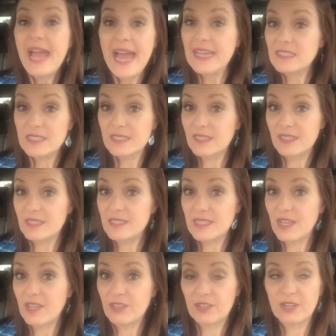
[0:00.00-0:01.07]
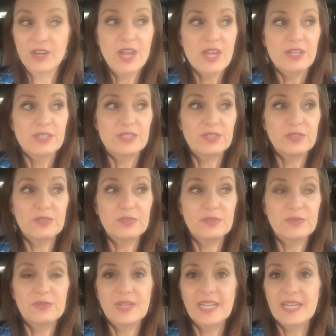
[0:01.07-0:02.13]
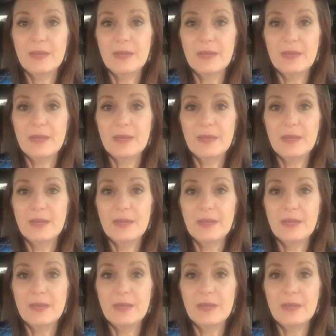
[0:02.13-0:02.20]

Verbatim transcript: ask the seller to